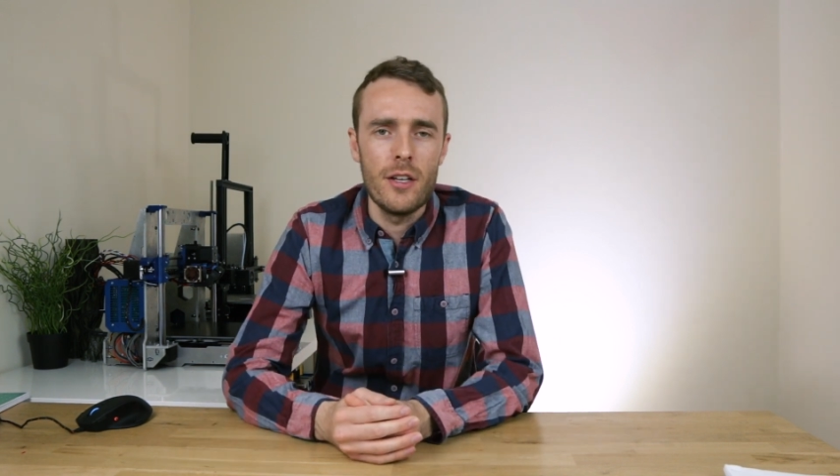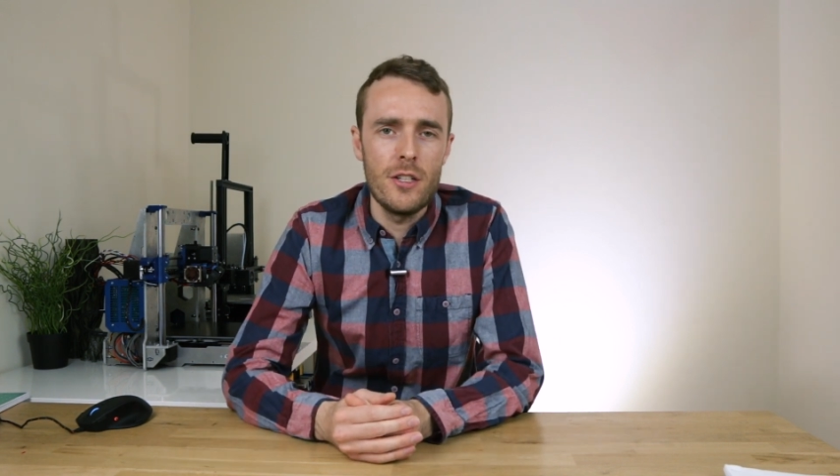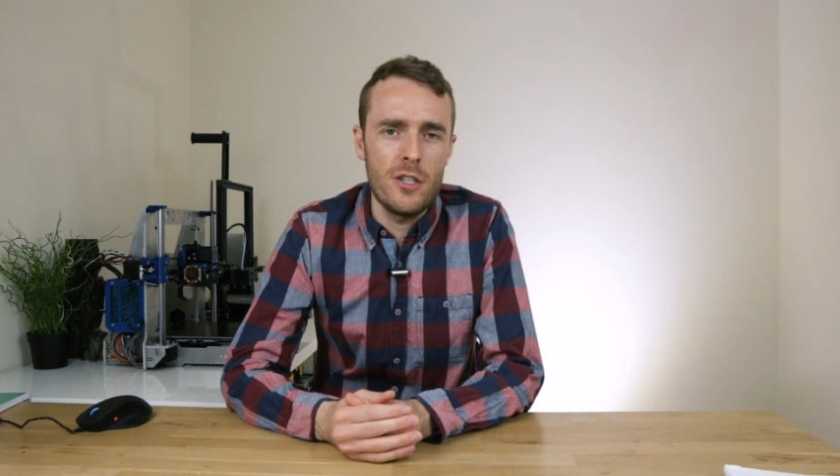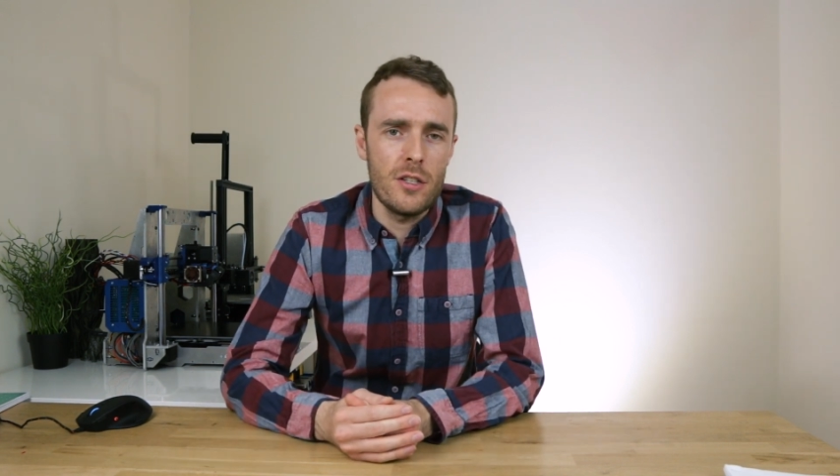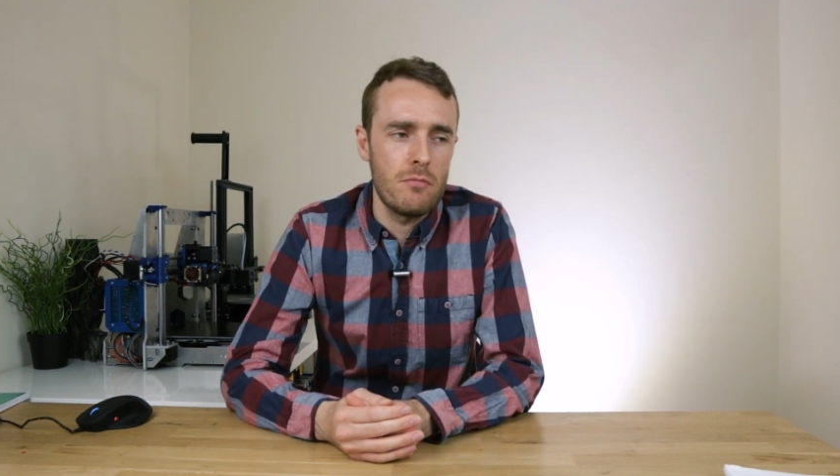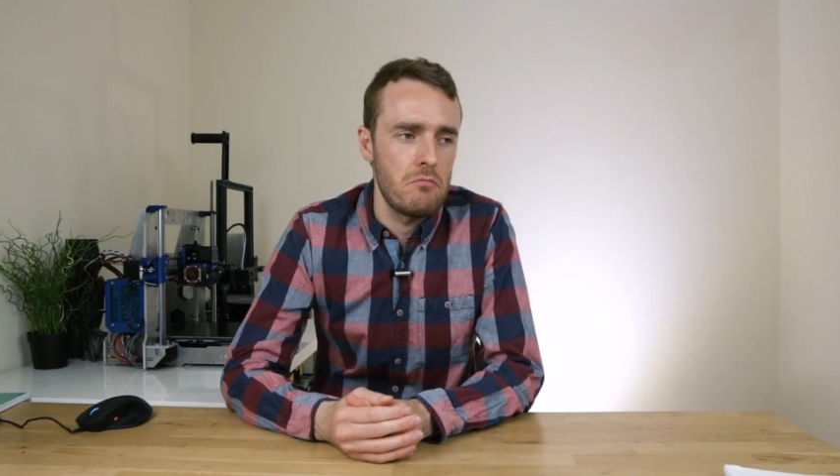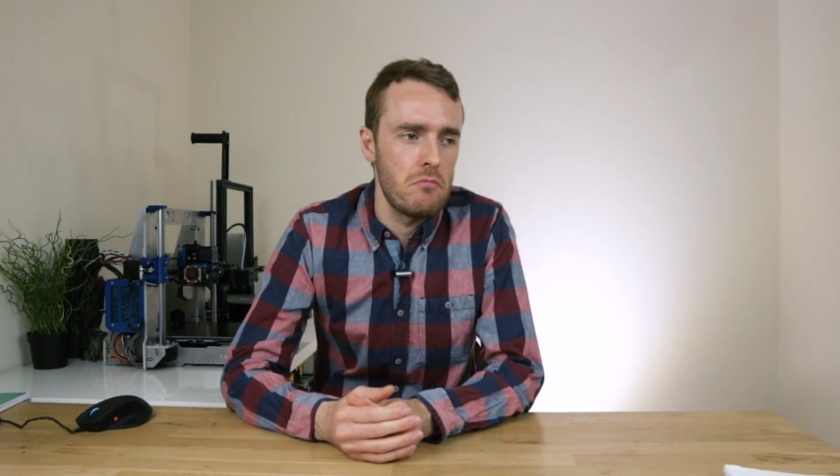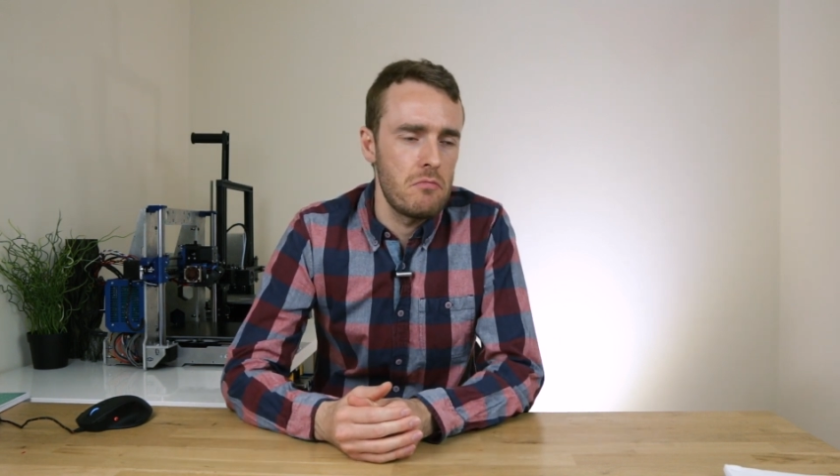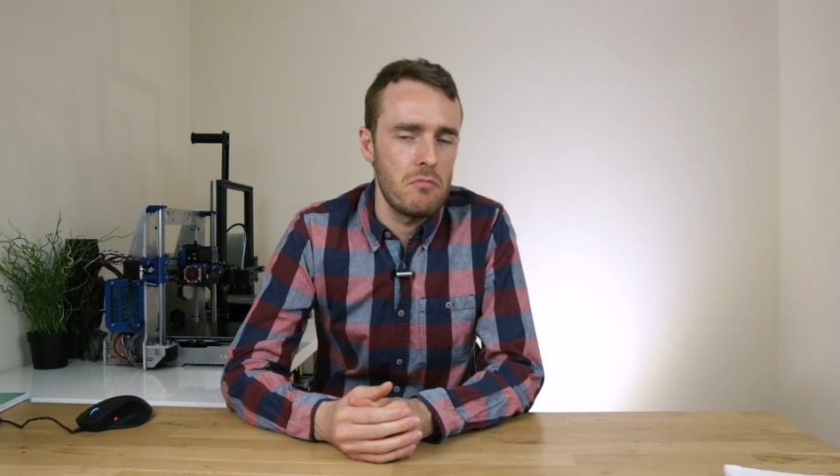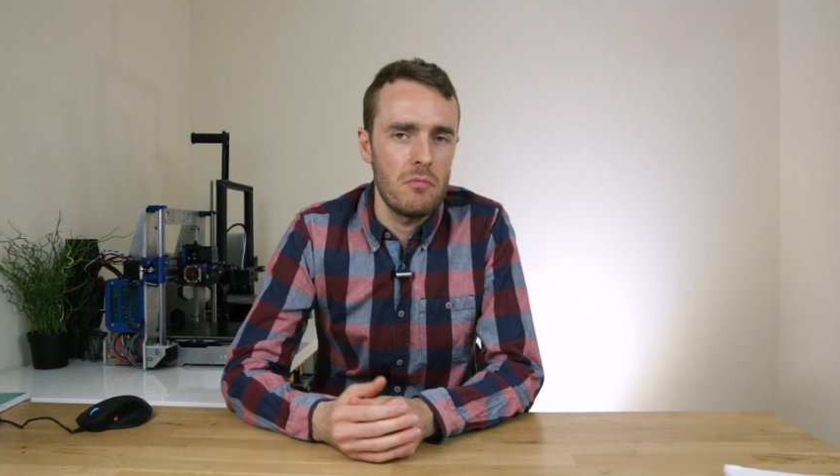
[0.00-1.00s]
It's just
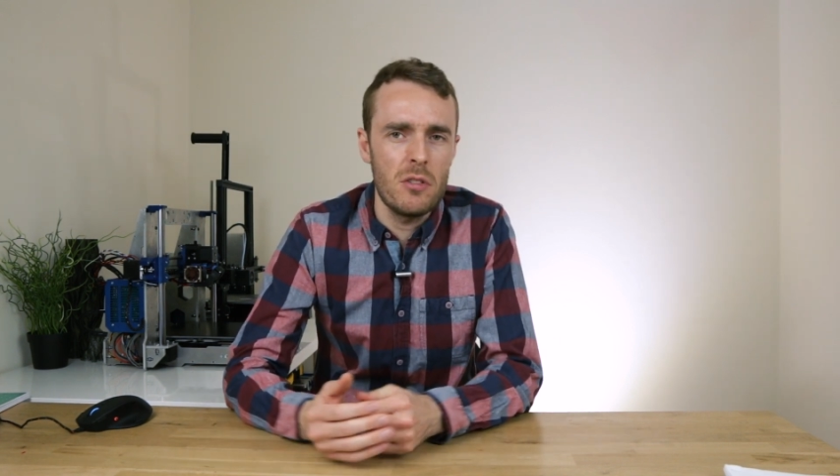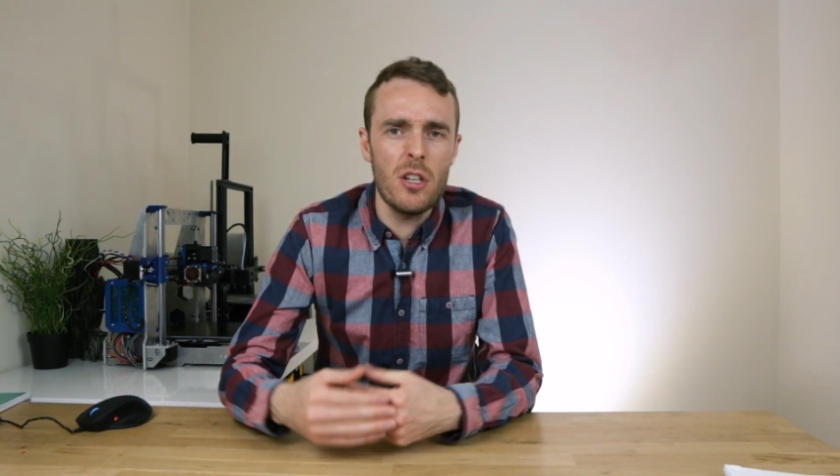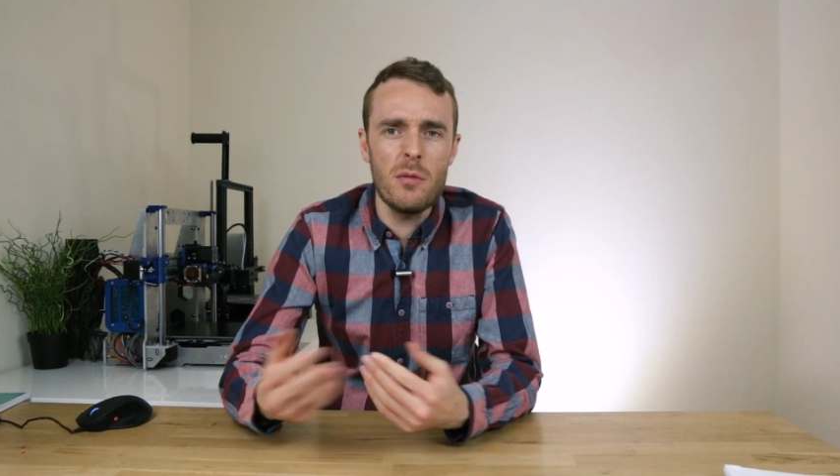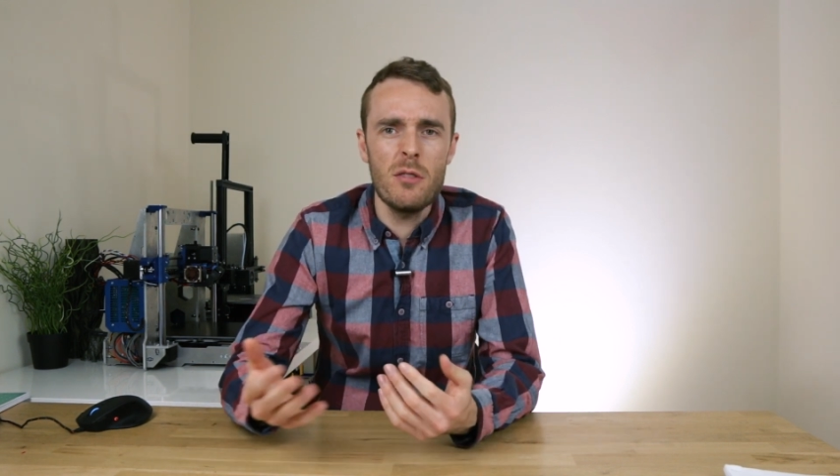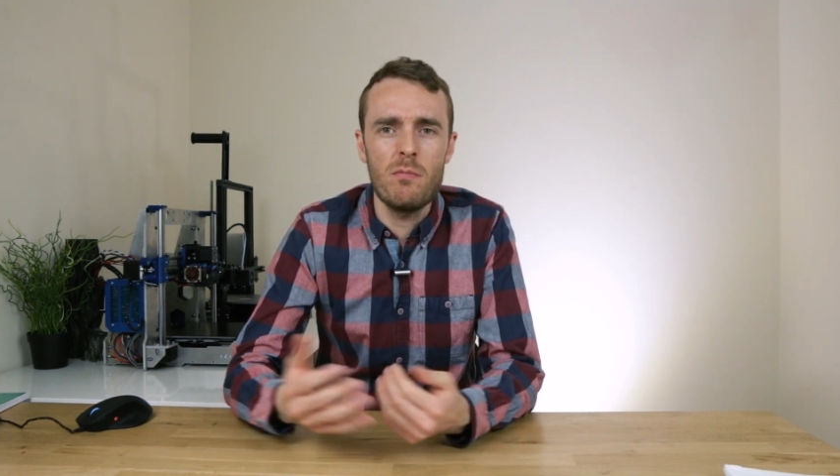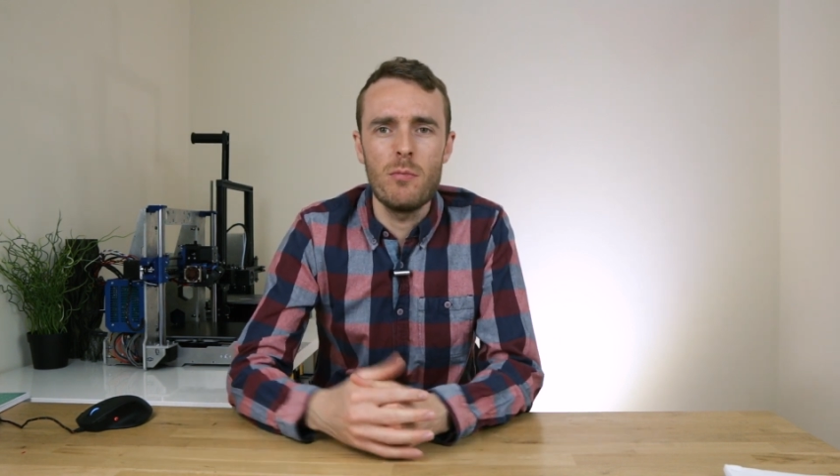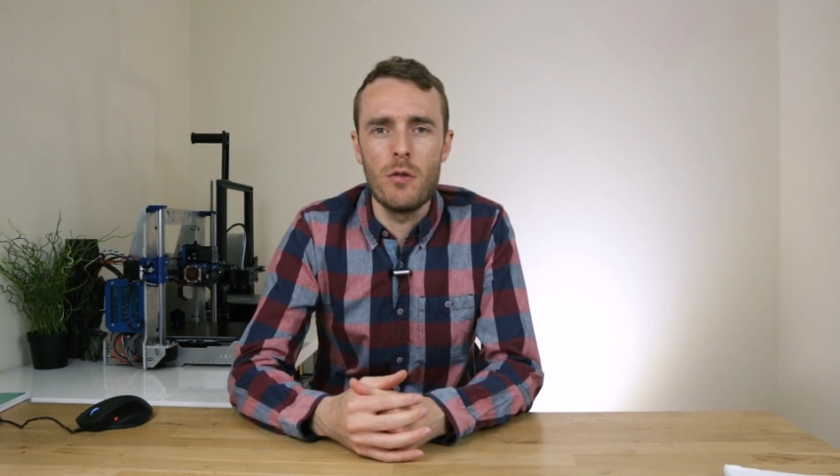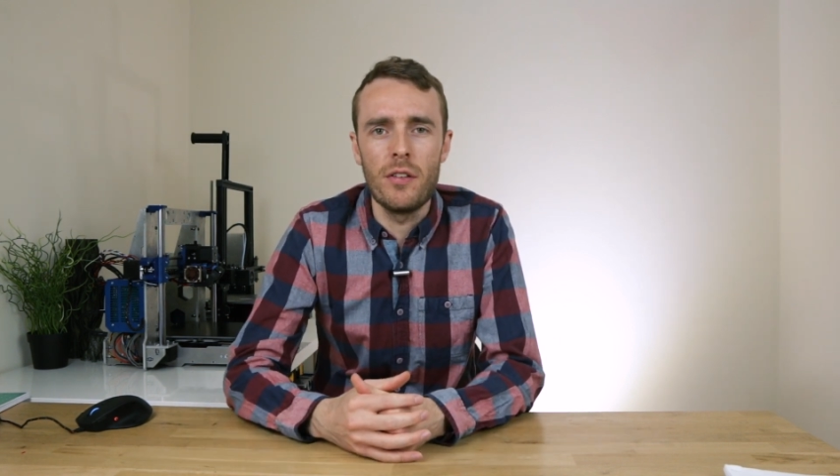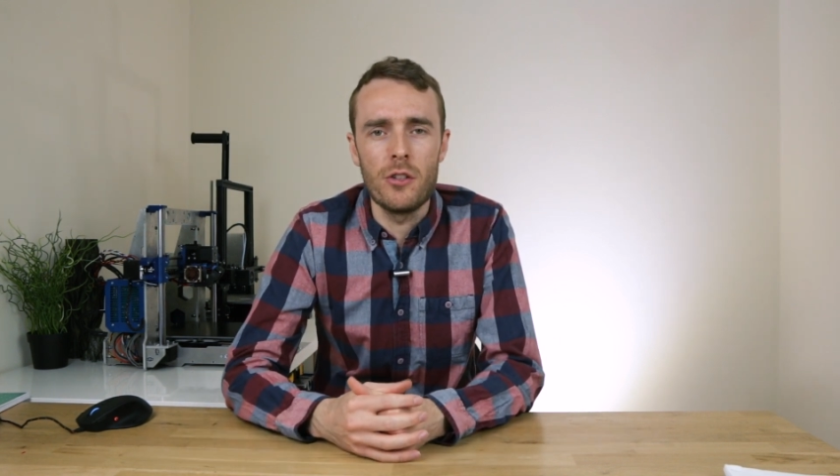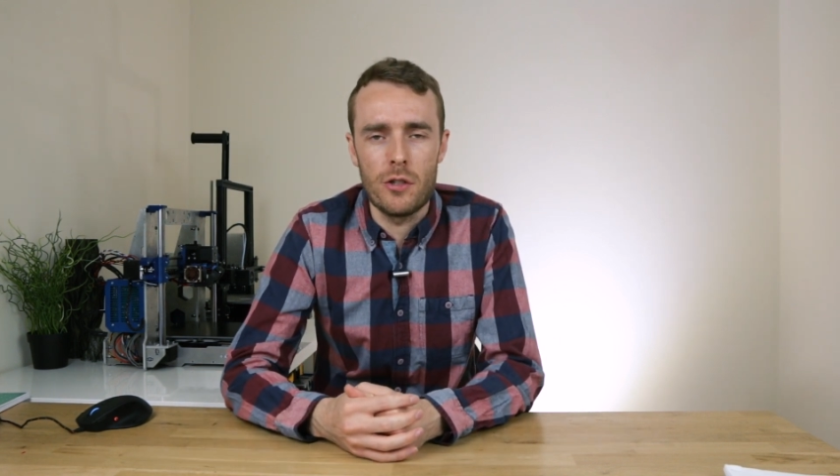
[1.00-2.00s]
time to
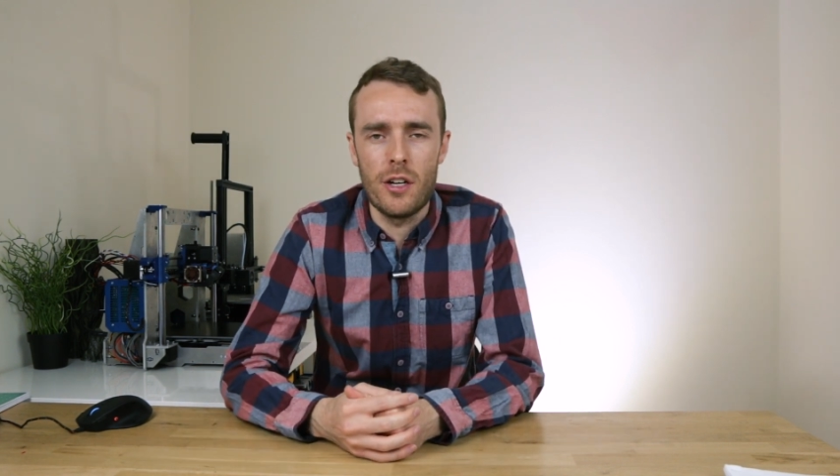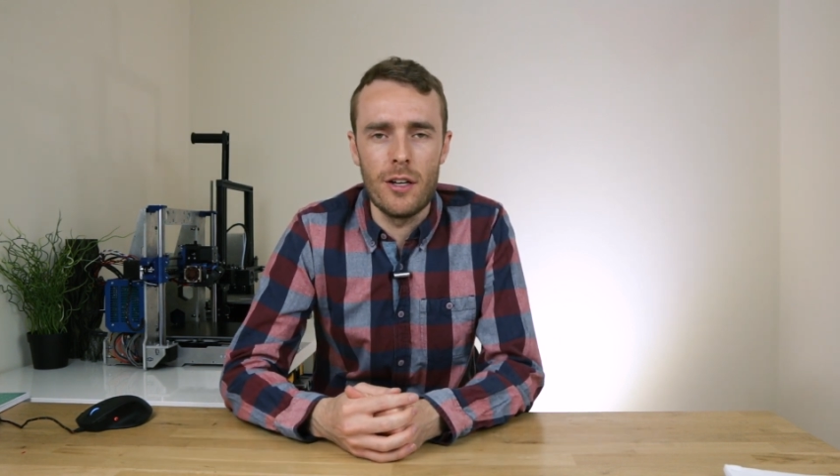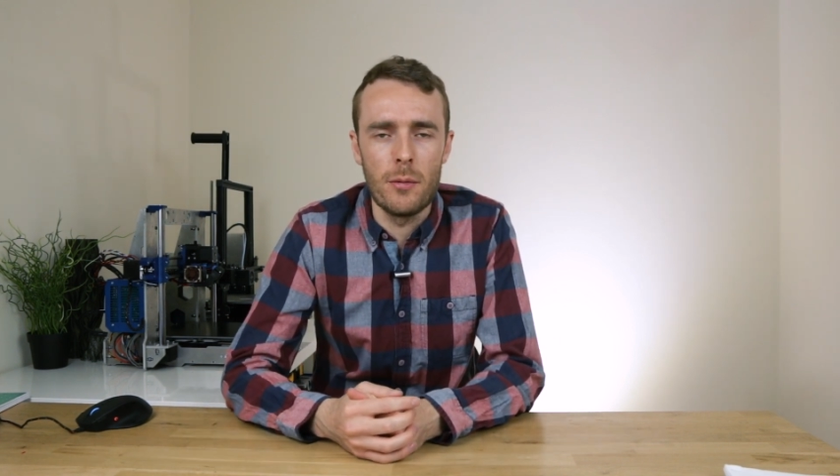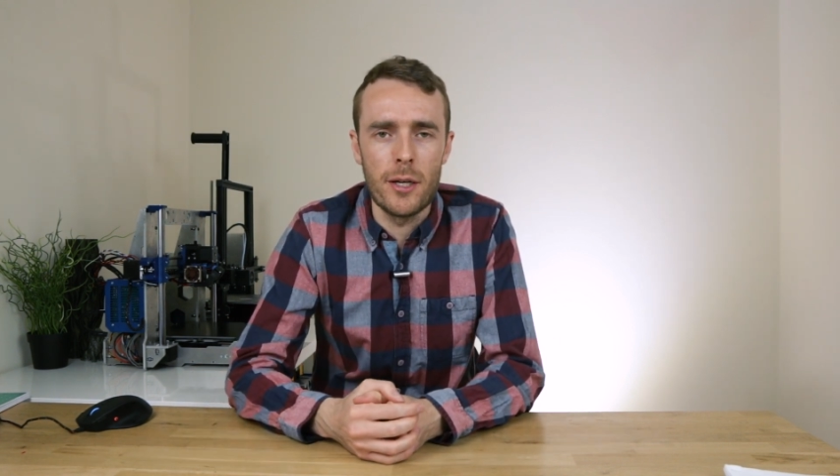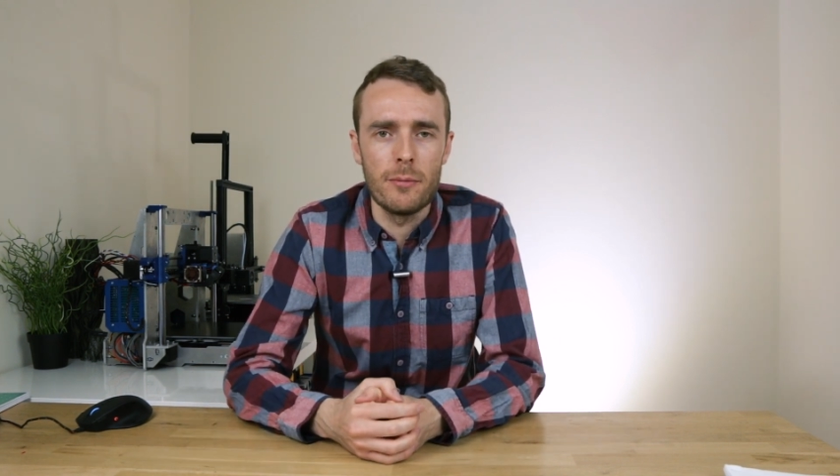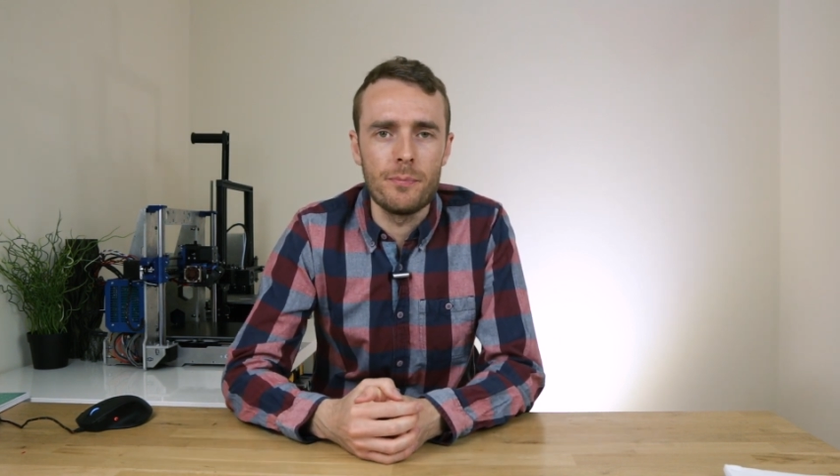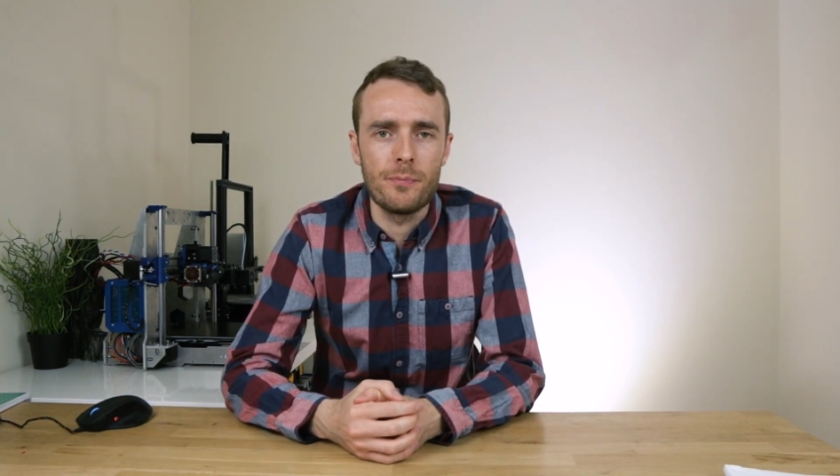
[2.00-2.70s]
move things on a little bit.